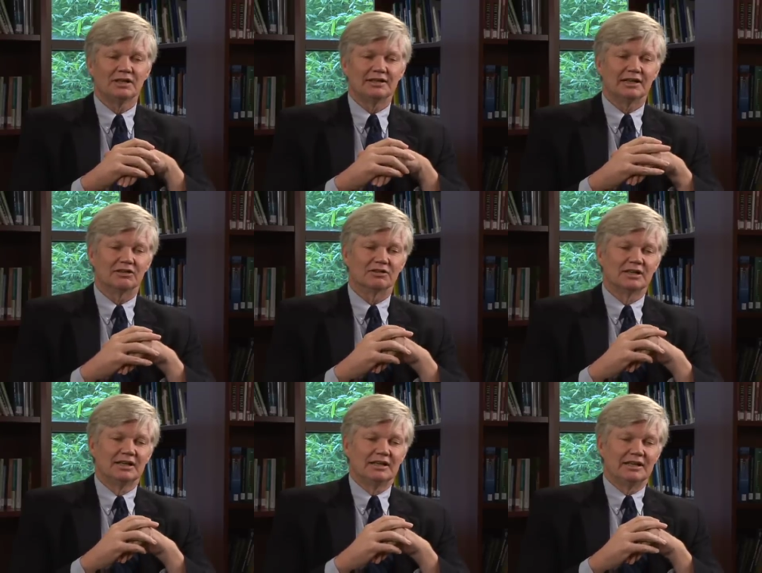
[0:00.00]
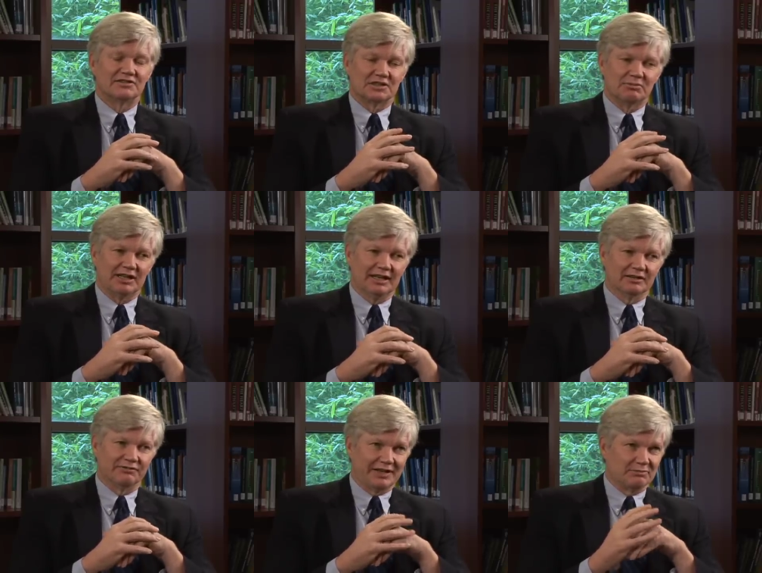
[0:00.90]
Now, if somebody had
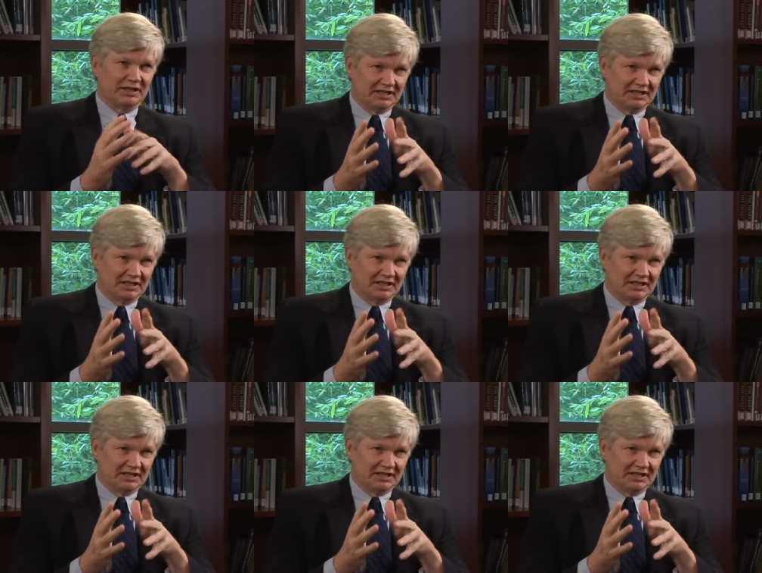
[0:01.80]
a family